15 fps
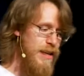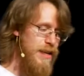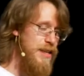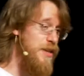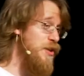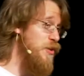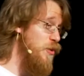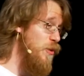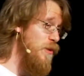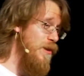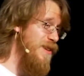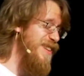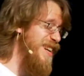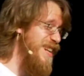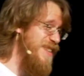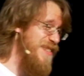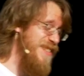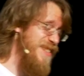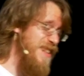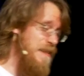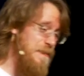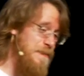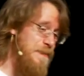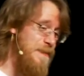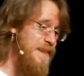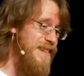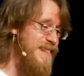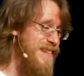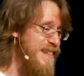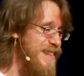you Google a lot of stuff.
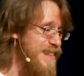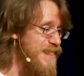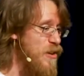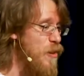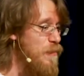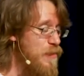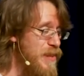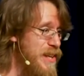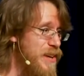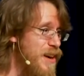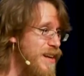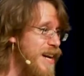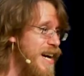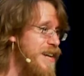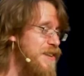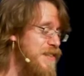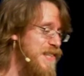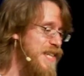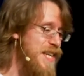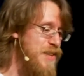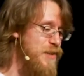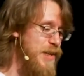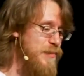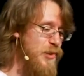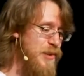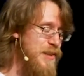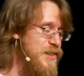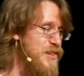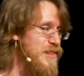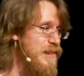Hopefully you're on IRC doing more
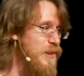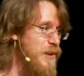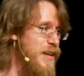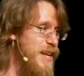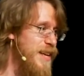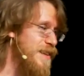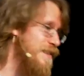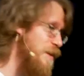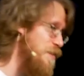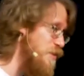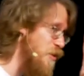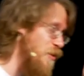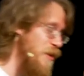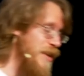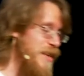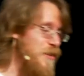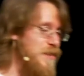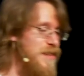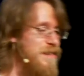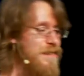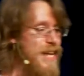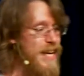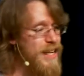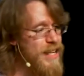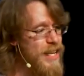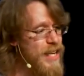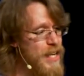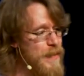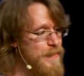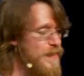than just lurking. I'm totally guilty of that.
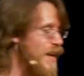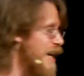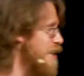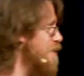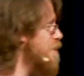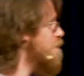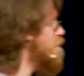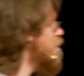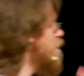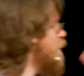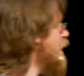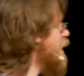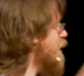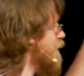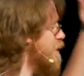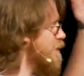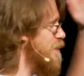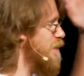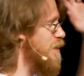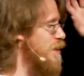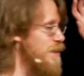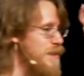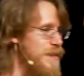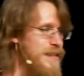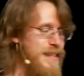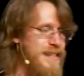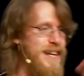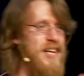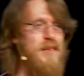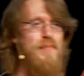I could make an
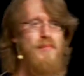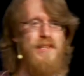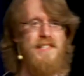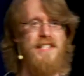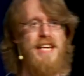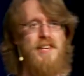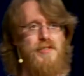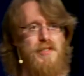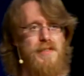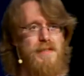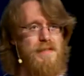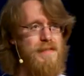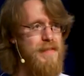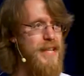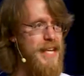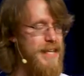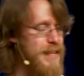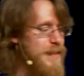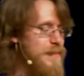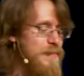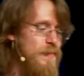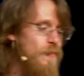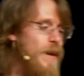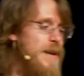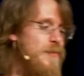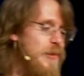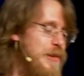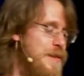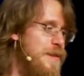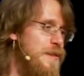entire presentation, way
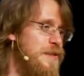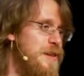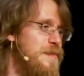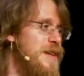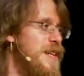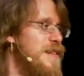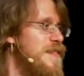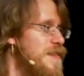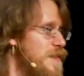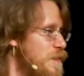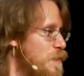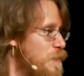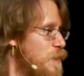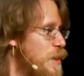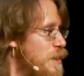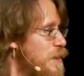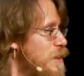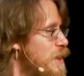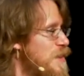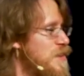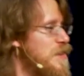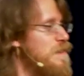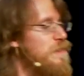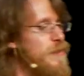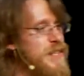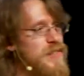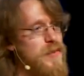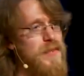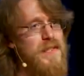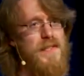more than 30 minutes, with the list of
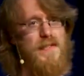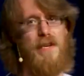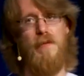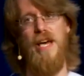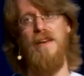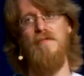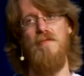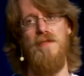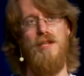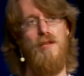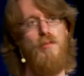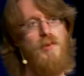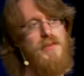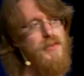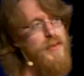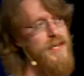resources that we have available to